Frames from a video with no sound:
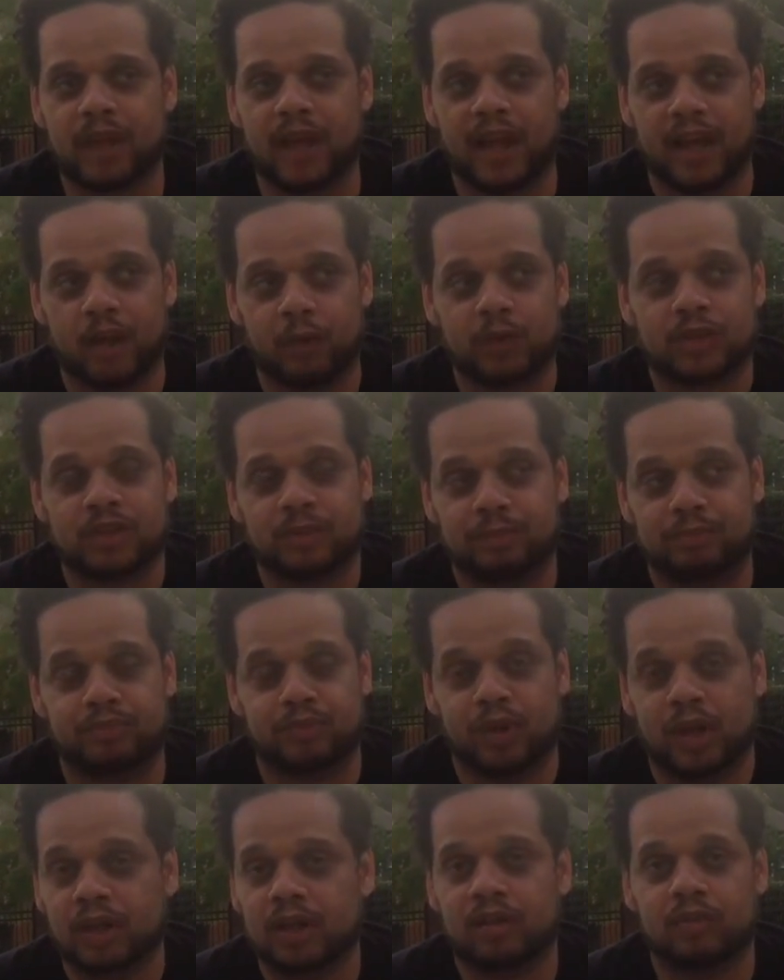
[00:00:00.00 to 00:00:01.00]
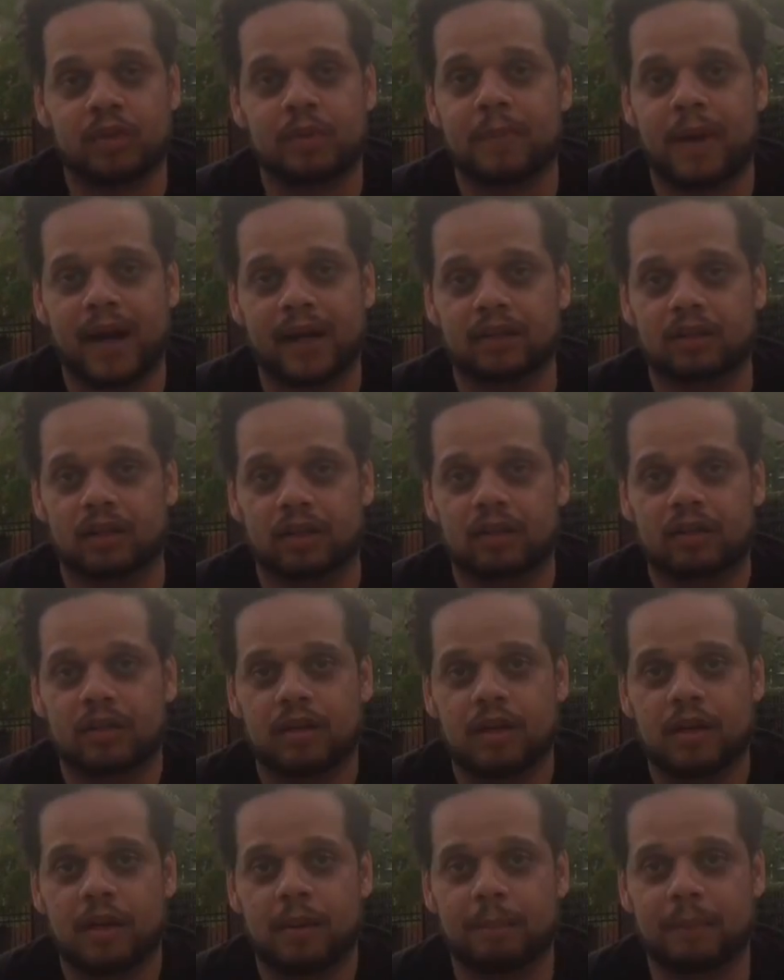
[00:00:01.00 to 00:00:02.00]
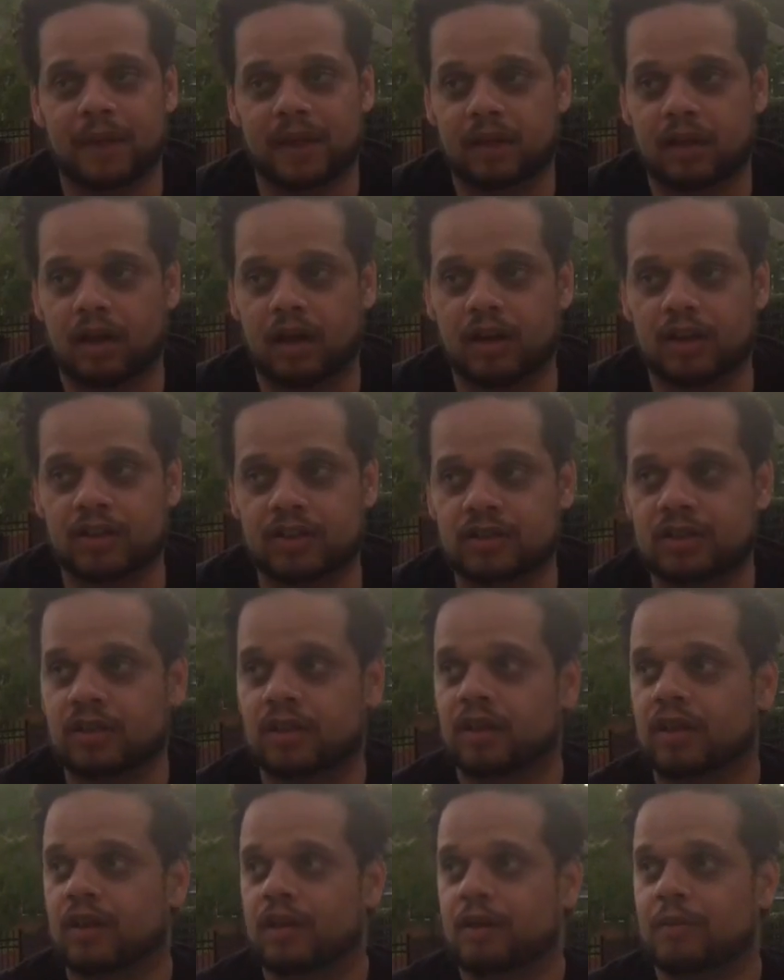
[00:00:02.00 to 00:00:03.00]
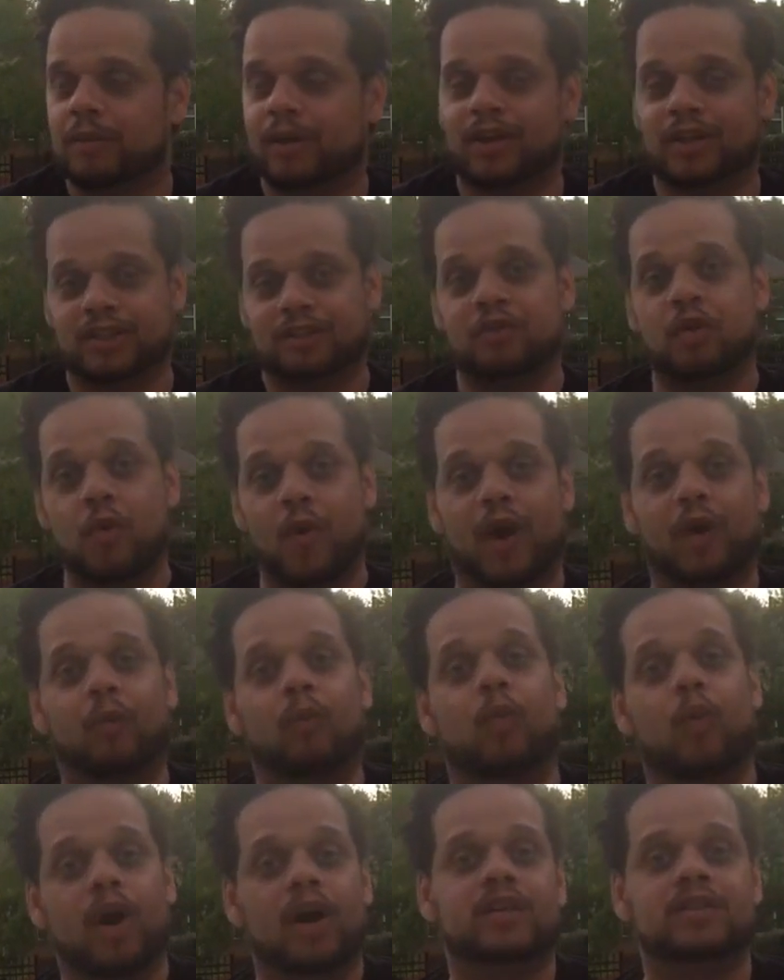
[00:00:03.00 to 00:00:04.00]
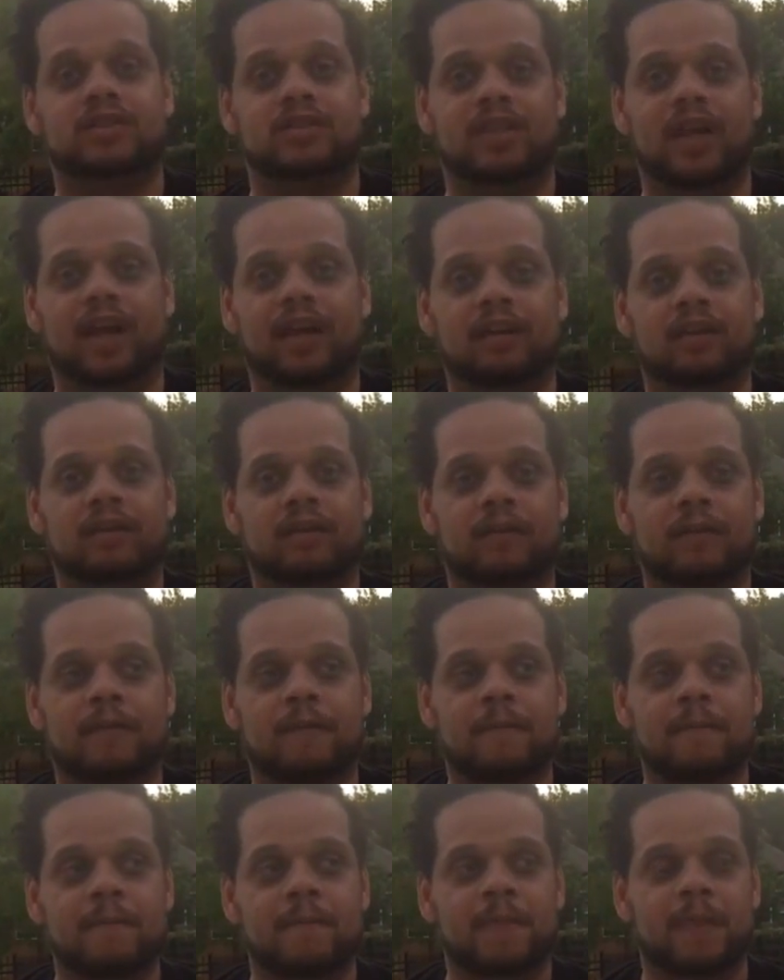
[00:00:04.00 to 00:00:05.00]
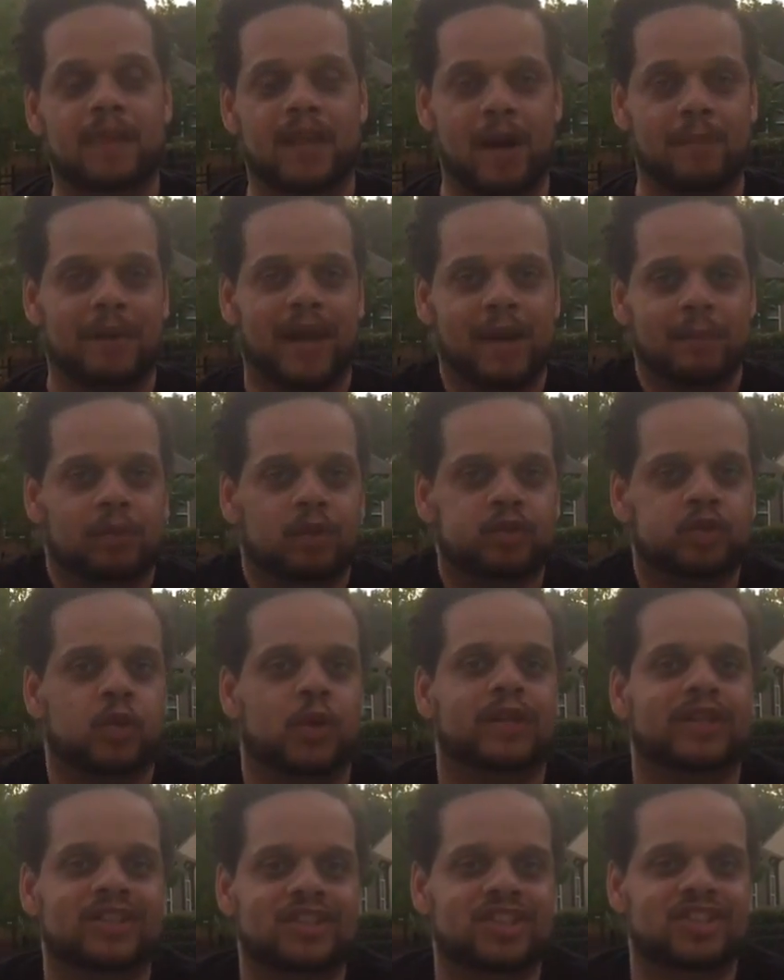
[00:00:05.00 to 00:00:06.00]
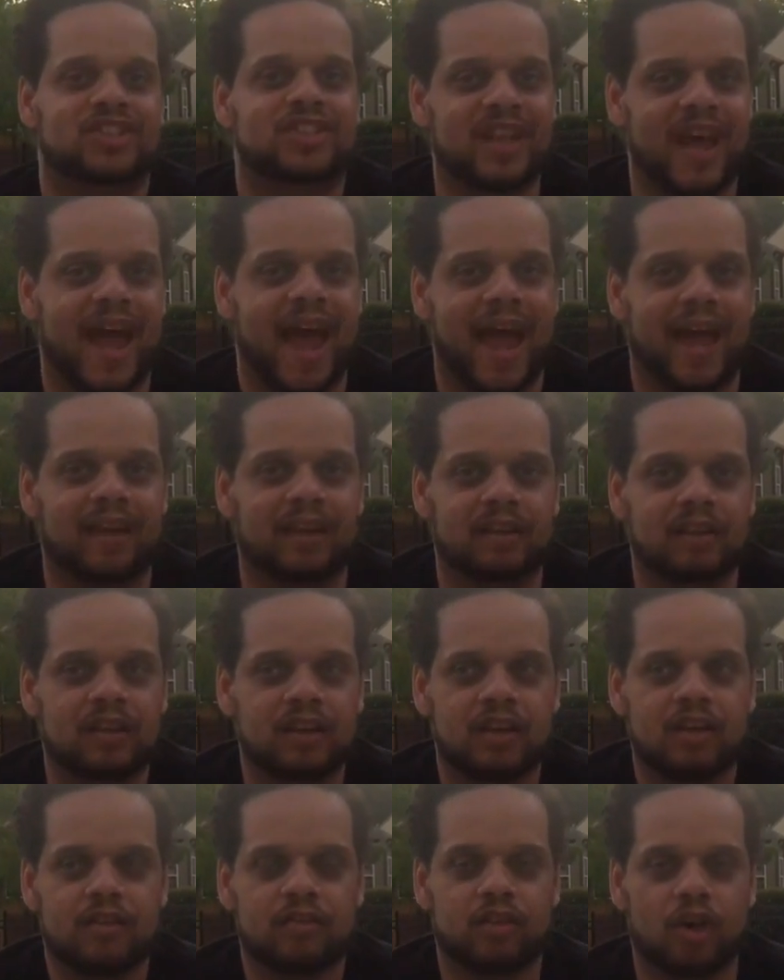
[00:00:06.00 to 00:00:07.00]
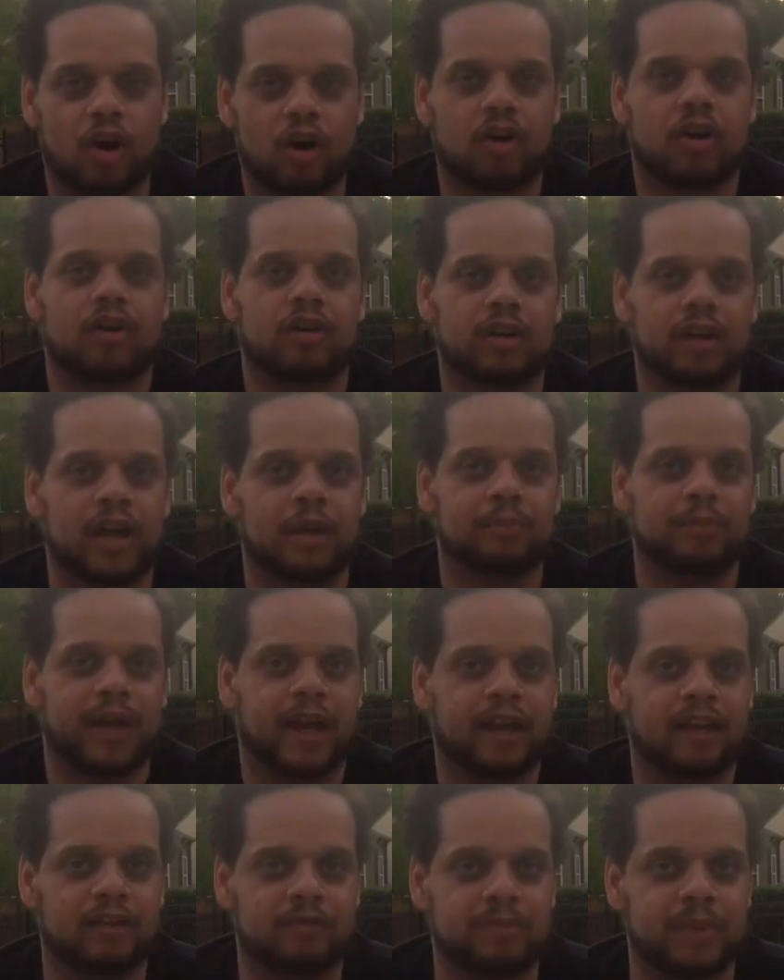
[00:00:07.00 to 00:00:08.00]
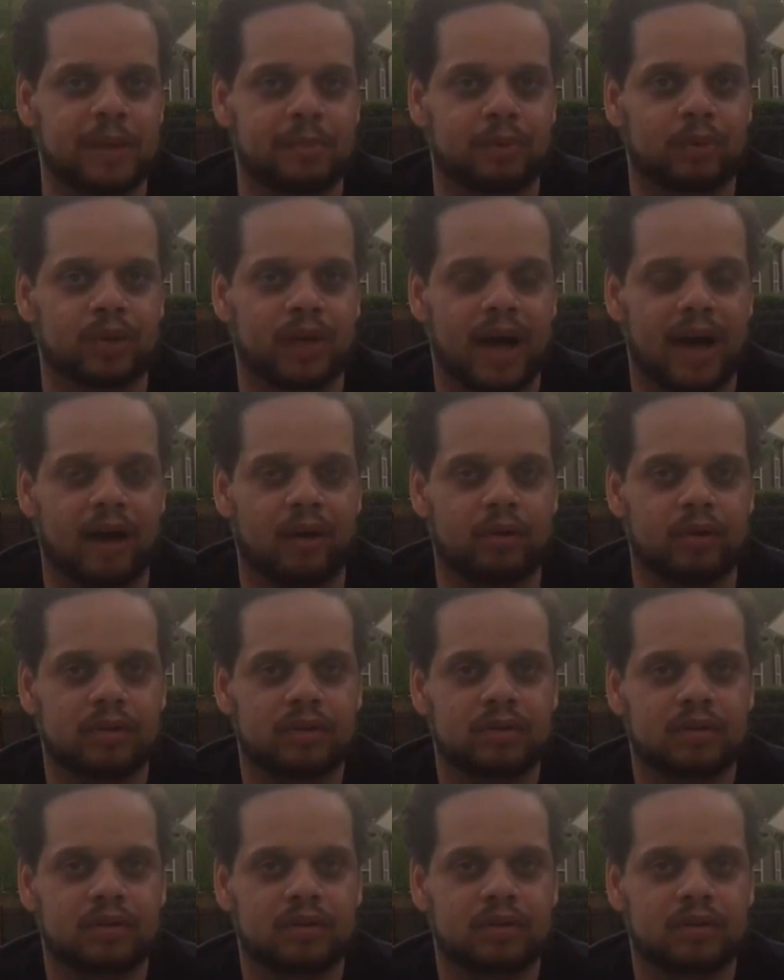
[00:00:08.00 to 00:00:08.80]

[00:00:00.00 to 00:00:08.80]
And it was a brilliant reminder because of who I was then, I'm able to understand the hurt and pain of people now,